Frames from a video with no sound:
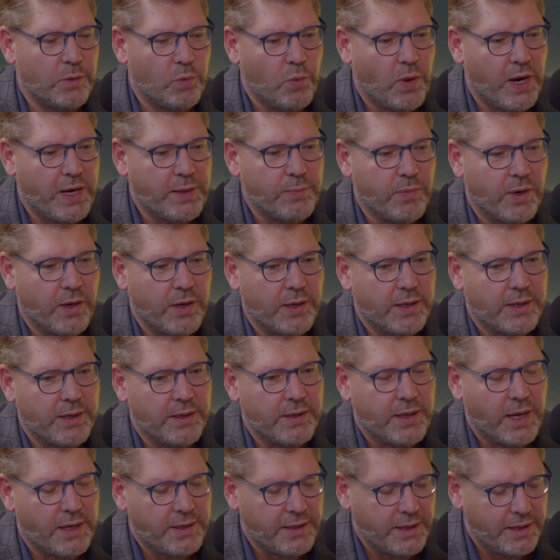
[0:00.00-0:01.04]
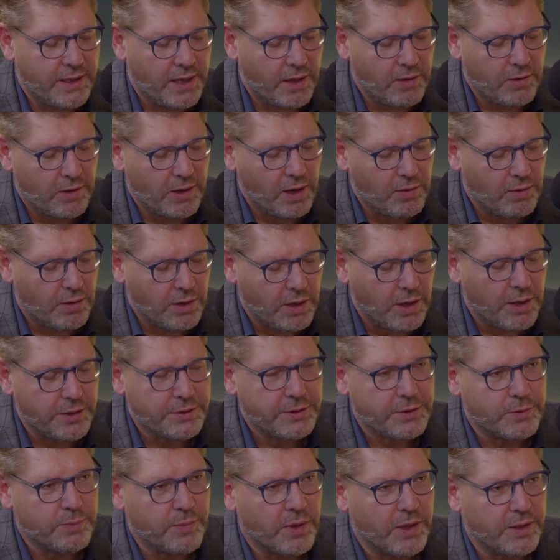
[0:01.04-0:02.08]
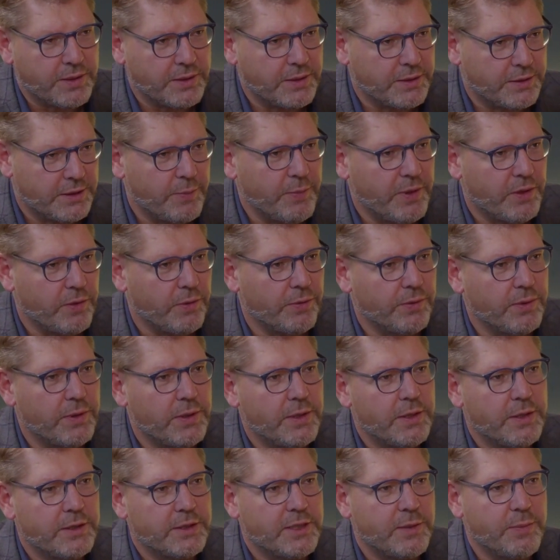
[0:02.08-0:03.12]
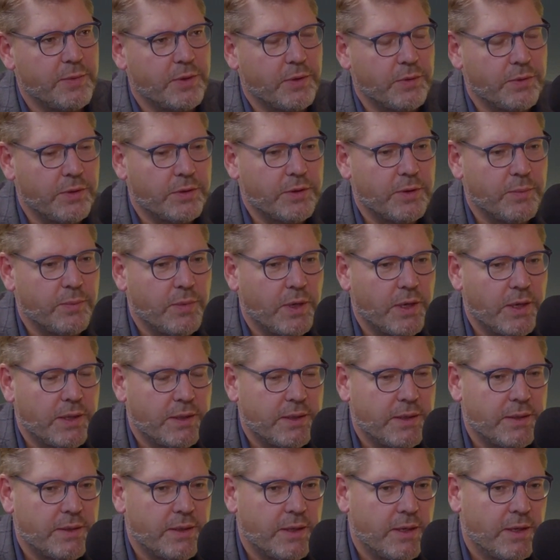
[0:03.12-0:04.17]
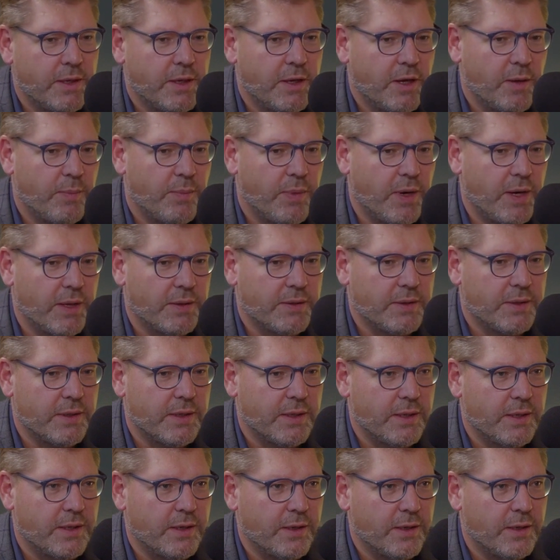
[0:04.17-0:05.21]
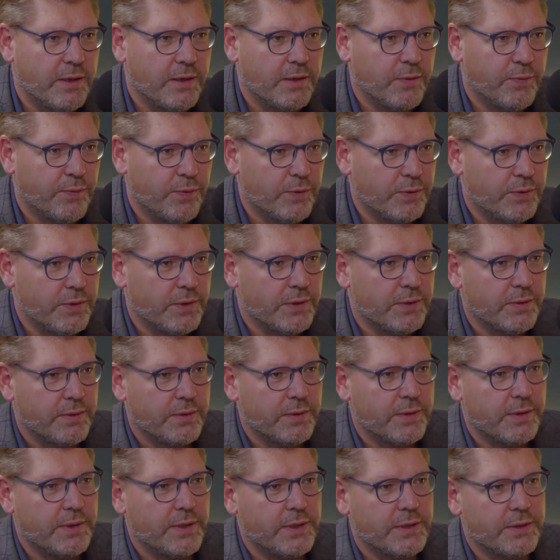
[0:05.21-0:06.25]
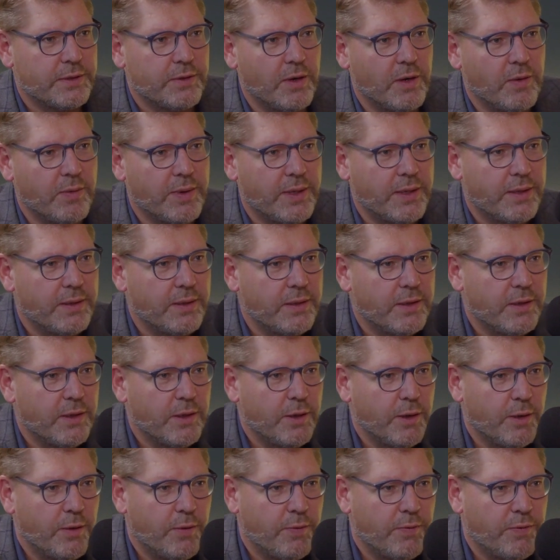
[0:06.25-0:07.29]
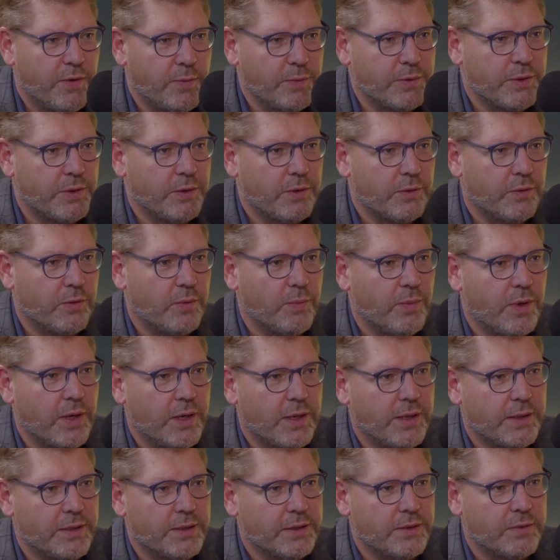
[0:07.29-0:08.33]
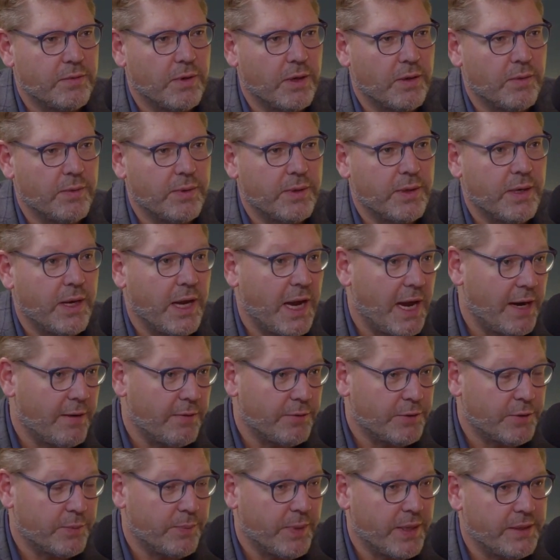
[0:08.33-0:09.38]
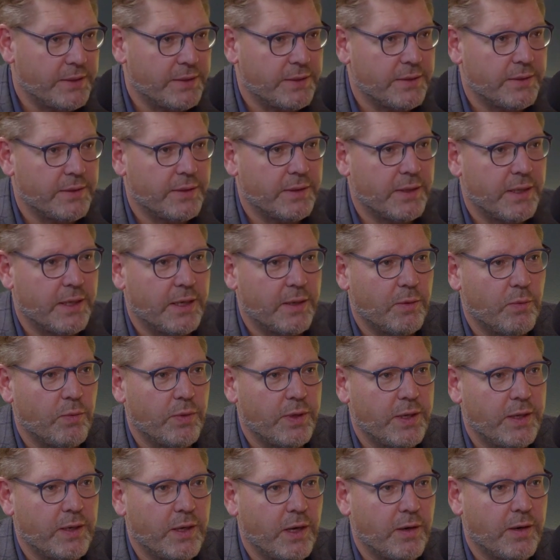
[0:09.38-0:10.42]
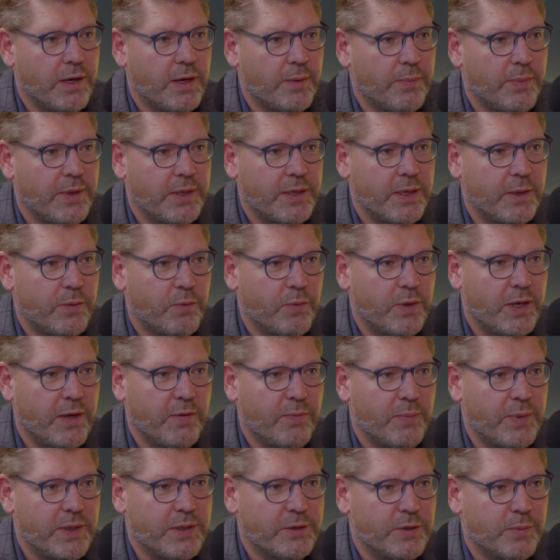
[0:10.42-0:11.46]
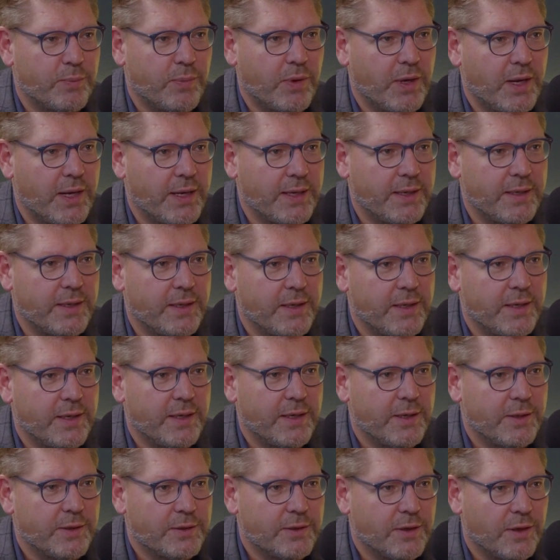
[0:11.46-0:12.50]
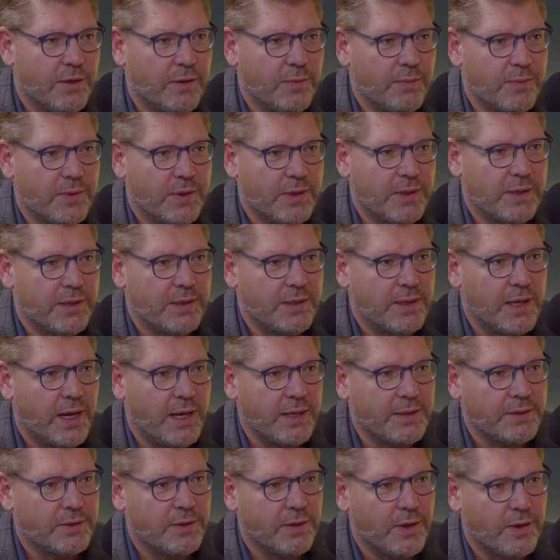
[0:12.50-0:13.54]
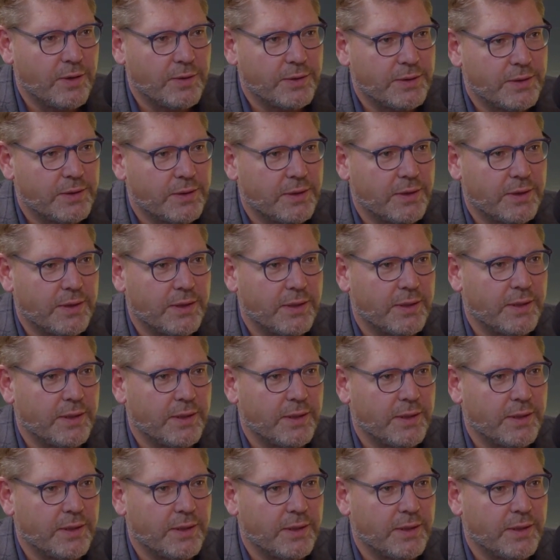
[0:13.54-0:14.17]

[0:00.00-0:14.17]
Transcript: a wide market. I think our largest market is semiconductor market, but food is growing, pharmaceutical market is growing, aerospace. We are happy that we have been supplying some nice hoist